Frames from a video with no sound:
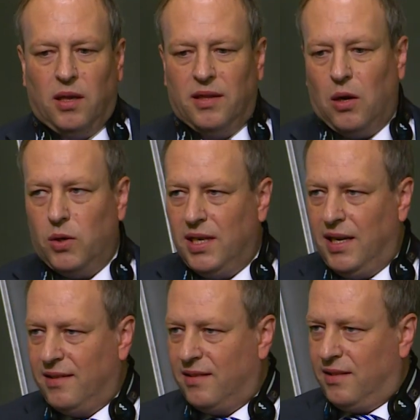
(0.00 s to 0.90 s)

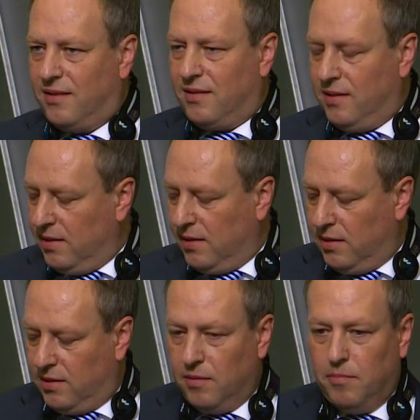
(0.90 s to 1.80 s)
nowadays, it's
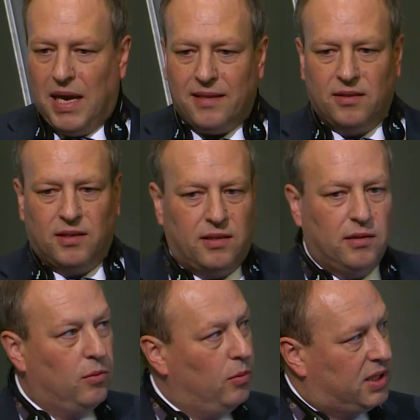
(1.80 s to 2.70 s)
the method
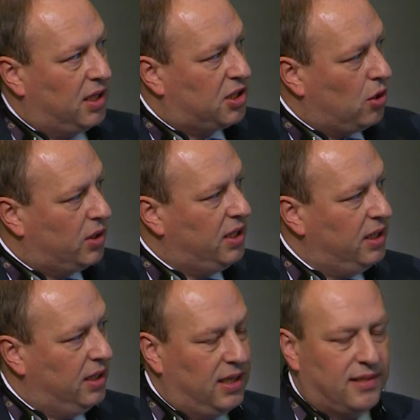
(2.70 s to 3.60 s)
which I showed
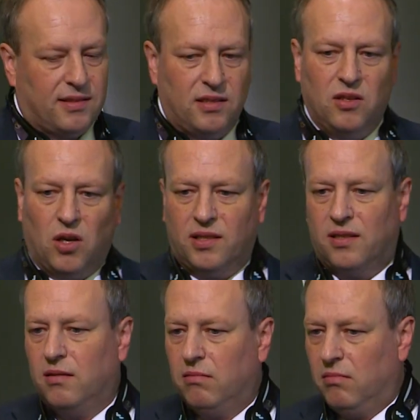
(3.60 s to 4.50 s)
here is not,